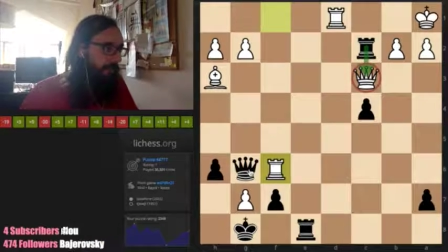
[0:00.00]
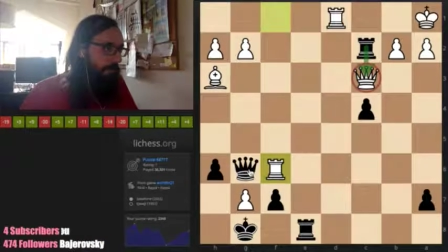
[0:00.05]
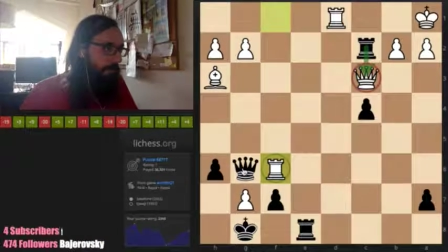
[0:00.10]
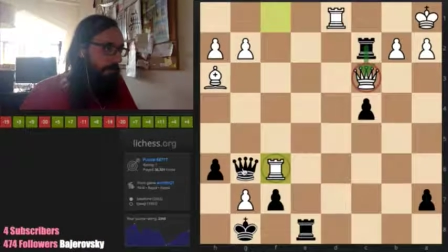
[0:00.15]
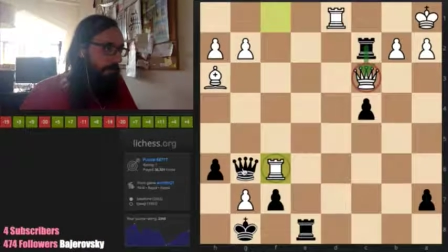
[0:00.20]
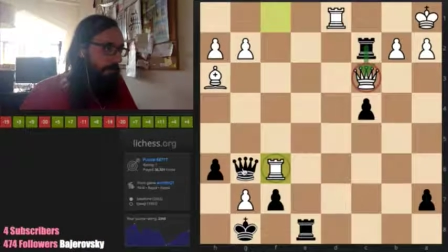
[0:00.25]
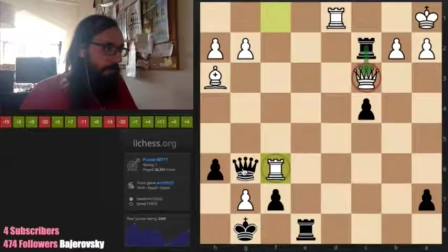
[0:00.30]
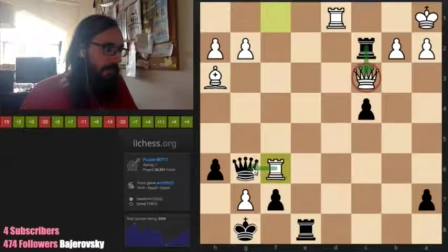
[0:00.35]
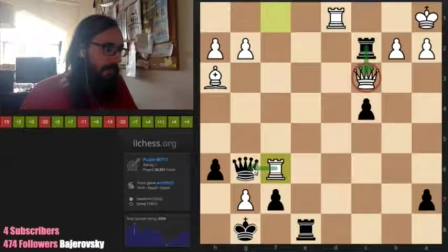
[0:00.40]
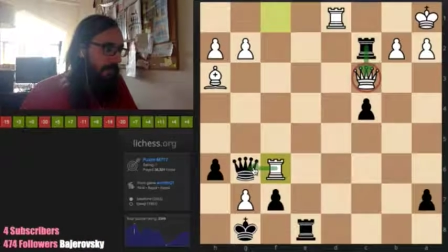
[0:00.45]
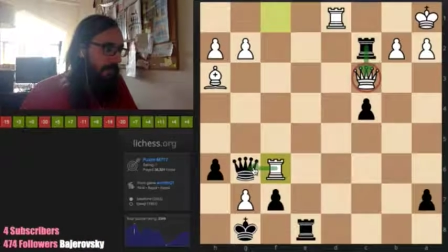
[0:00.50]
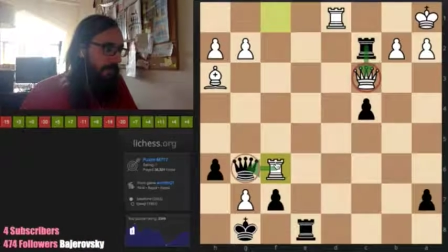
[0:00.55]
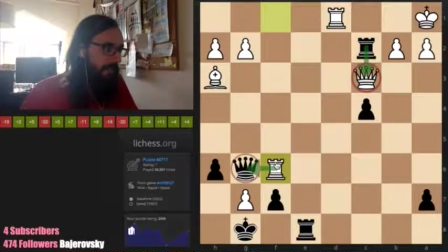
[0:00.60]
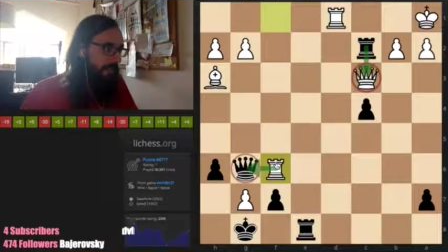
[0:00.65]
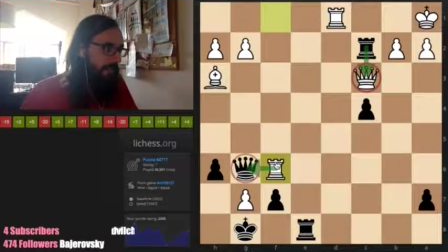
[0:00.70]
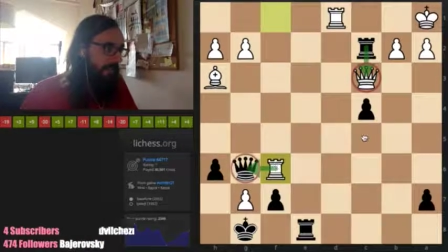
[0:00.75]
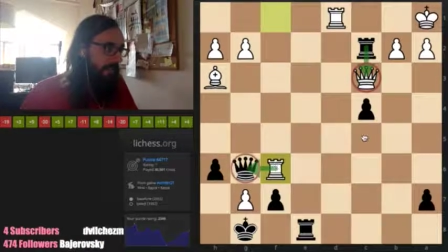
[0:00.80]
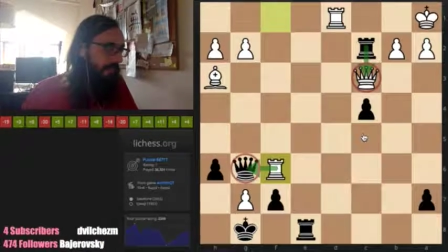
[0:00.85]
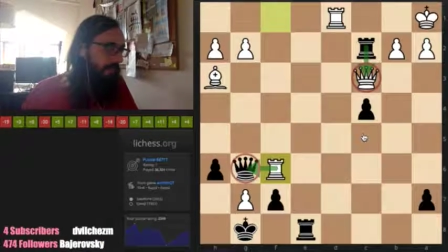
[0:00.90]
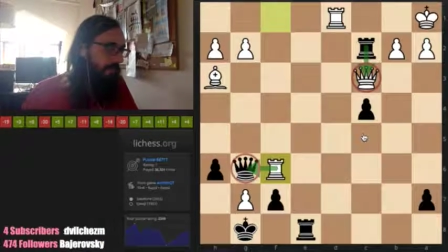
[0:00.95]

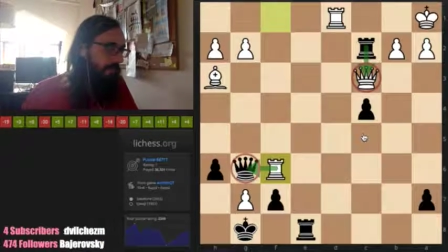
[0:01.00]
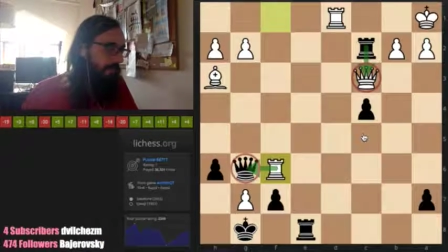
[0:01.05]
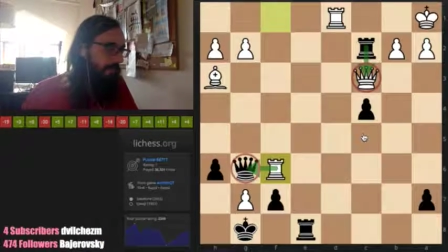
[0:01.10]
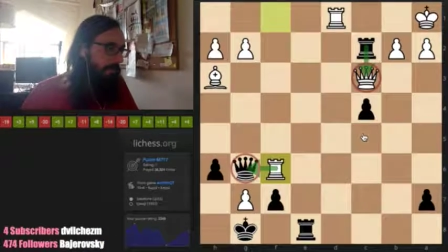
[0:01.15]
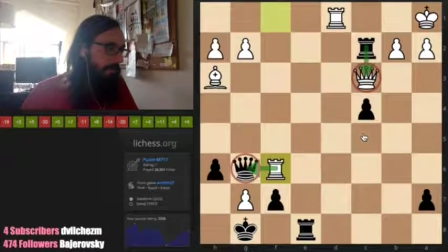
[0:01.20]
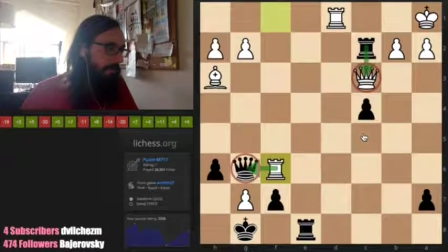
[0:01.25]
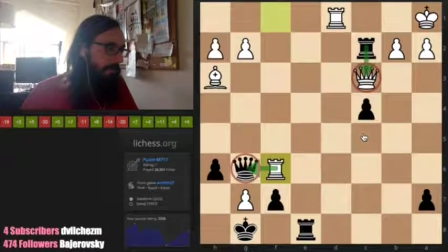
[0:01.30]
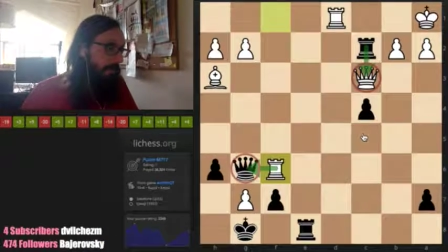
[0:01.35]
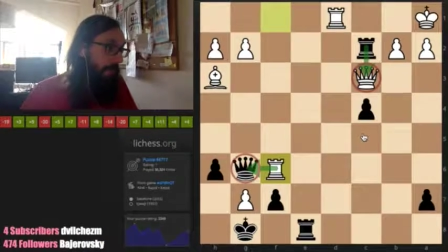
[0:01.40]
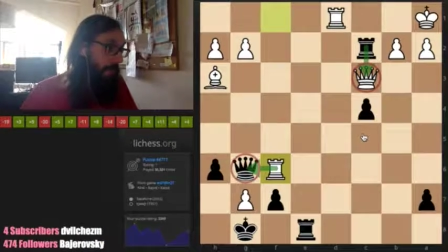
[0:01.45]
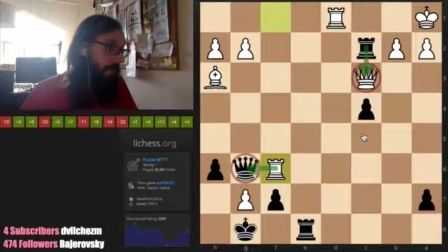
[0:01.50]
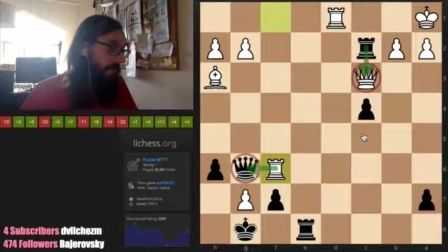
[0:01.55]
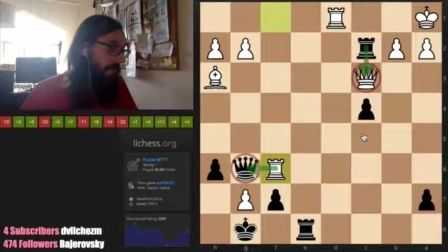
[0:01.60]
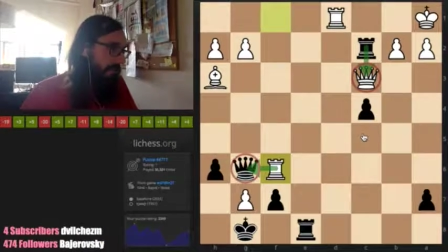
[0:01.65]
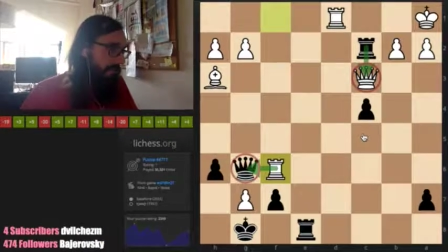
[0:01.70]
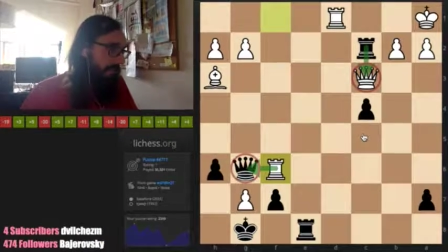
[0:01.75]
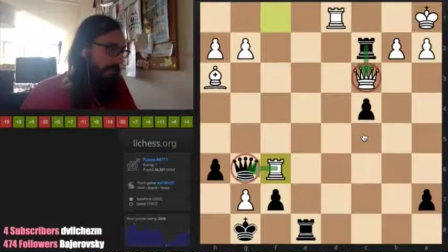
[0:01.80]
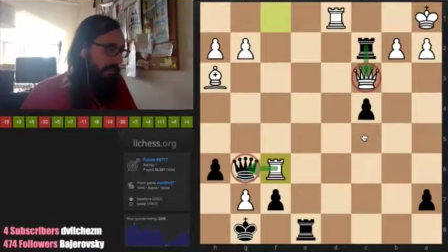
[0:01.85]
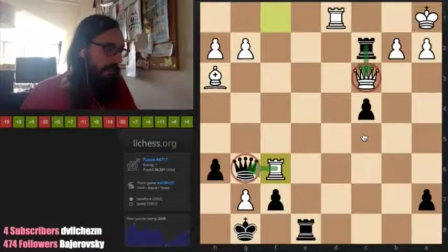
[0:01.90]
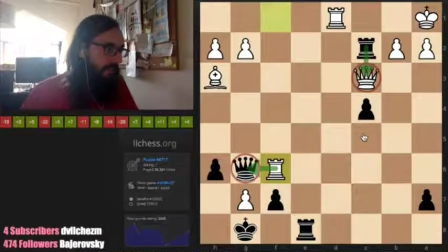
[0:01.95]
makes
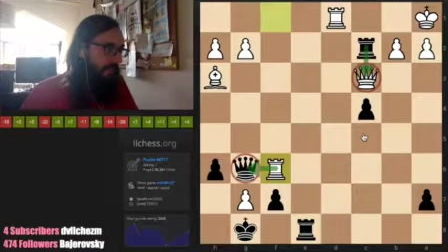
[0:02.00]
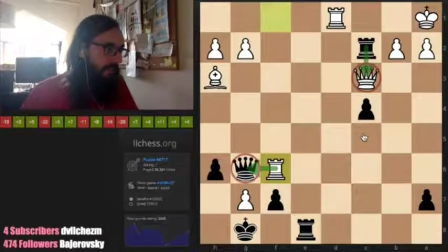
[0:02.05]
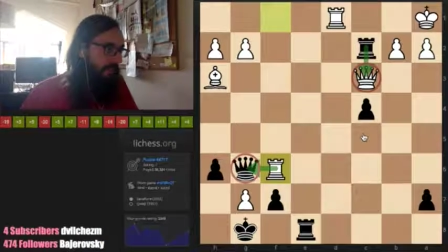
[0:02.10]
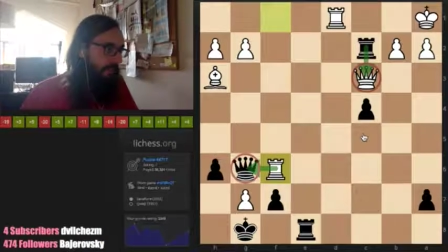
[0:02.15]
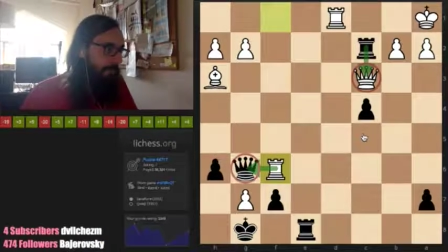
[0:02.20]
sense.